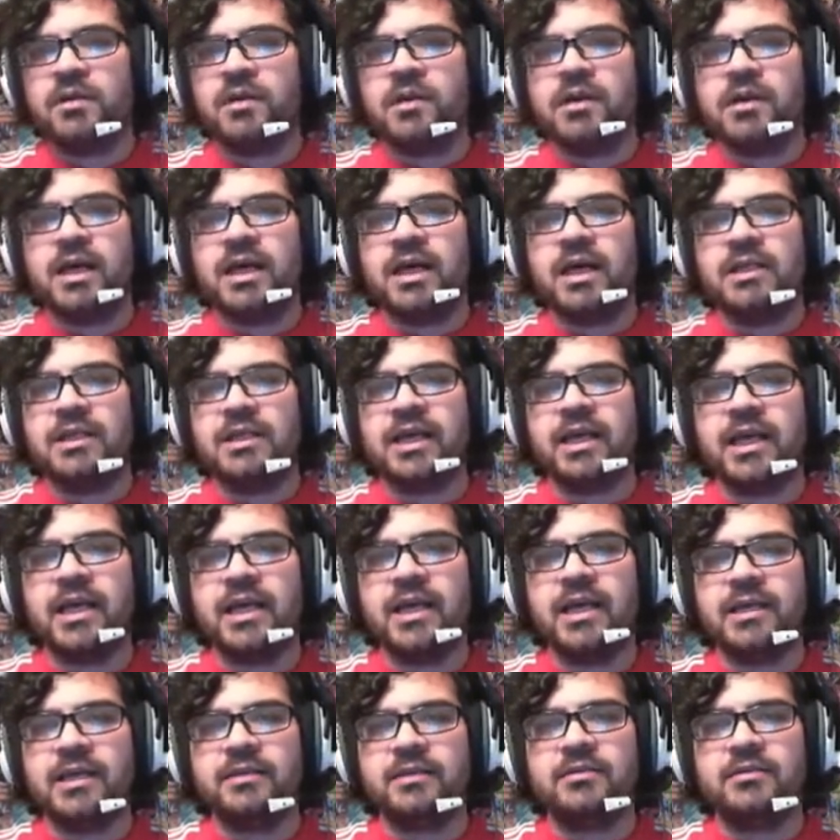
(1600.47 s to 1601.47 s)
and then
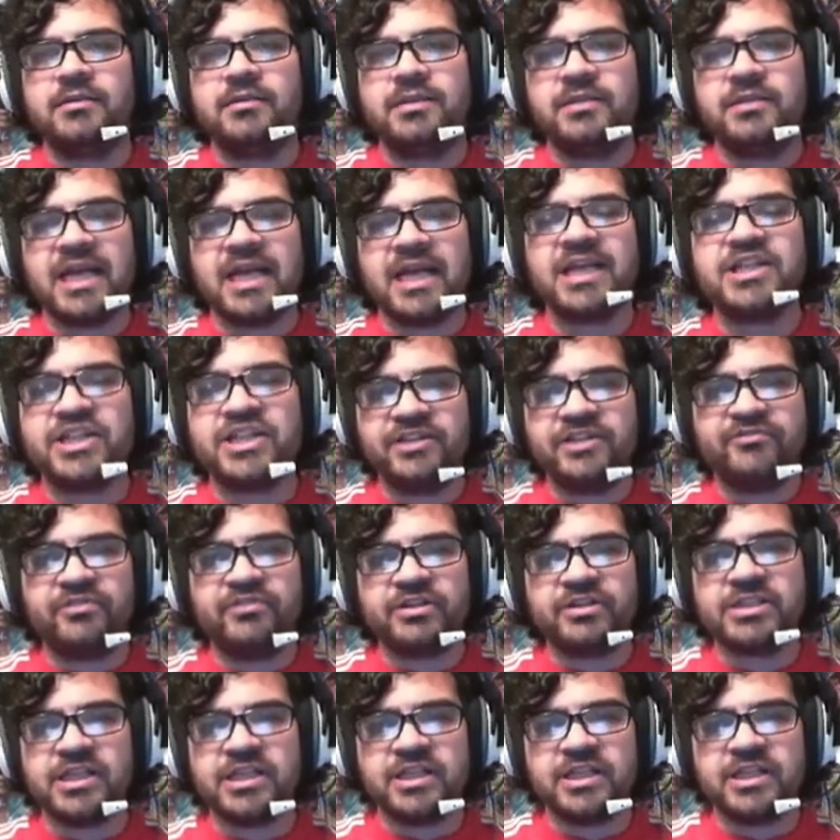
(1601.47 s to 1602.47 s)
the energy for
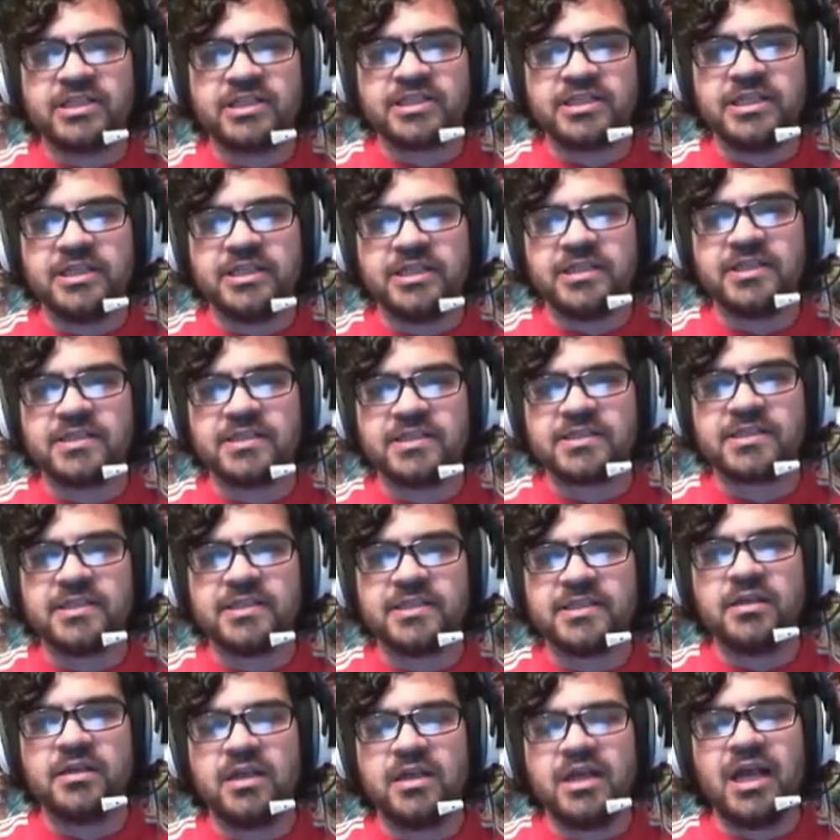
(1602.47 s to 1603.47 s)
Eternatus
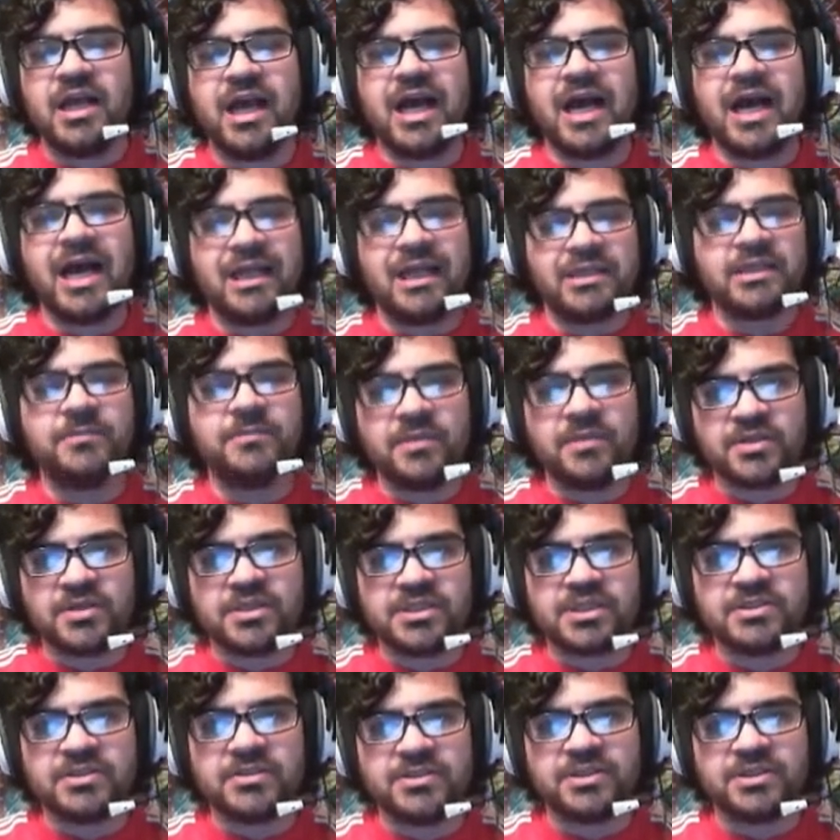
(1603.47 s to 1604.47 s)
and the boss's
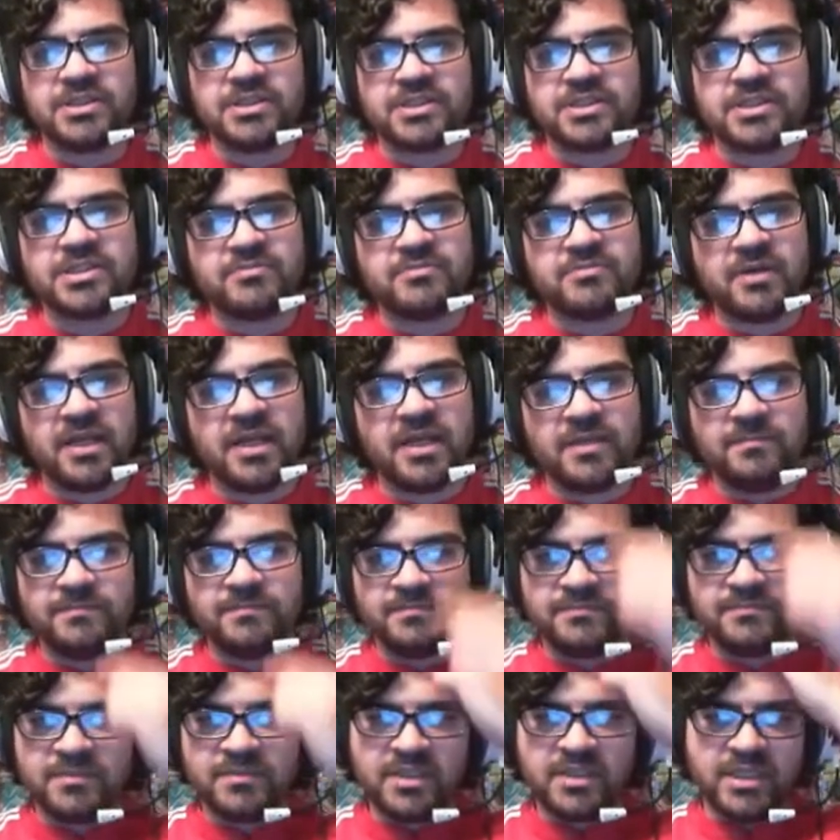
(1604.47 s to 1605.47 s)
orders as well,
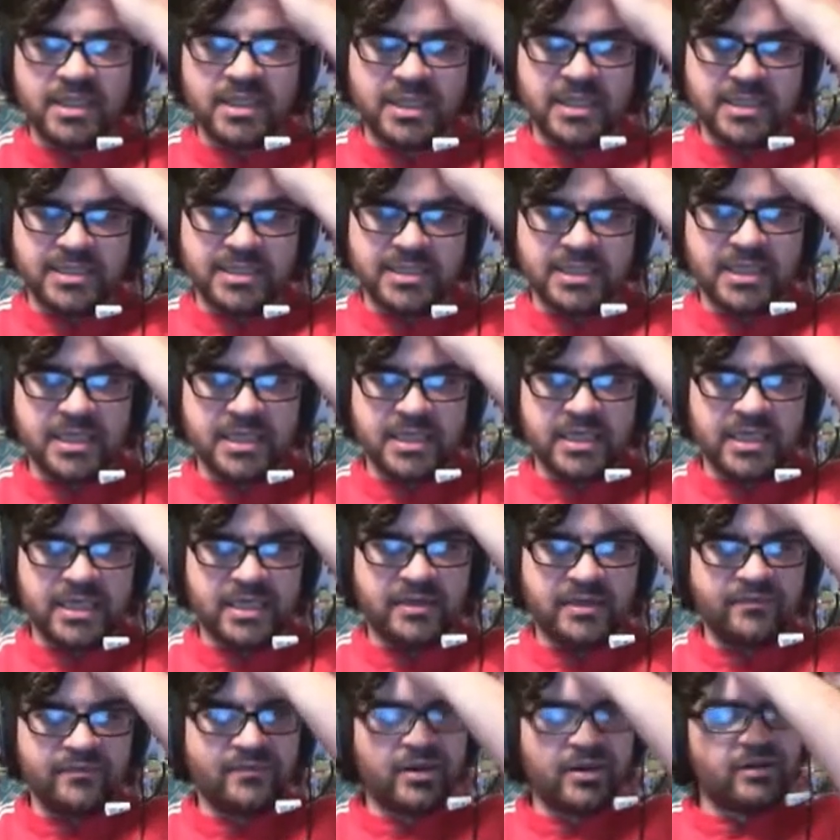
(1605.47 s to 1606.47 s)
is
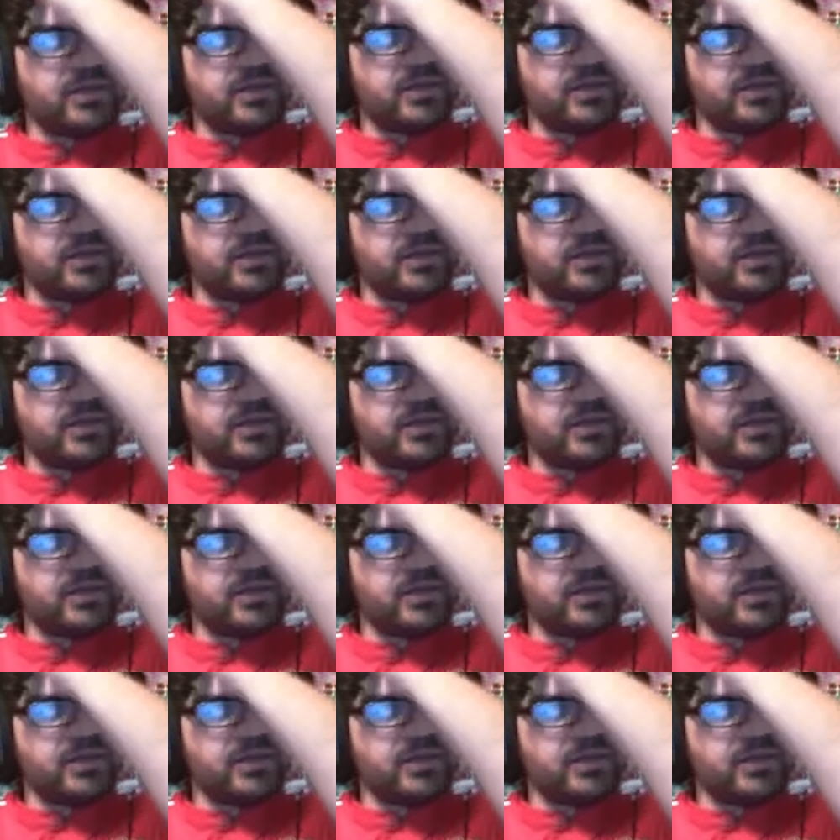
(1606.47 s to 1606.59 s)
very,